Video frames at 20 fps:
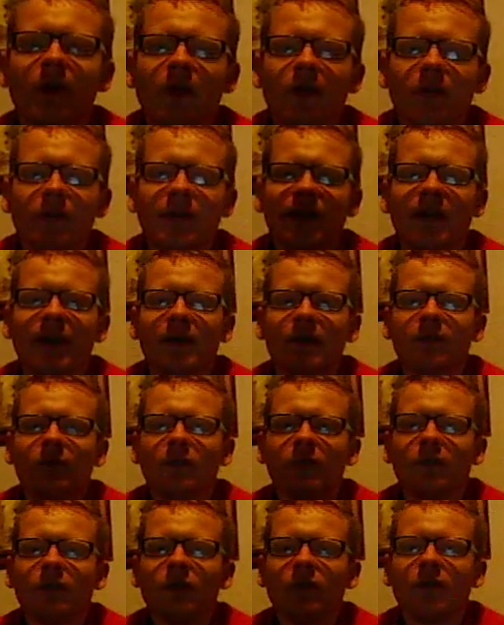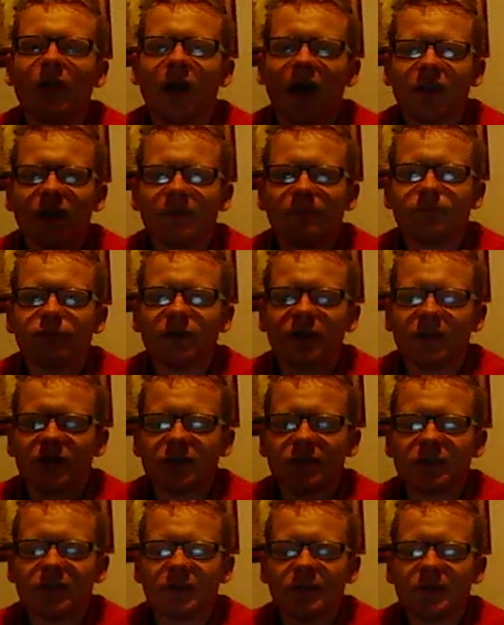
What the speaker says: Yeah, unabridged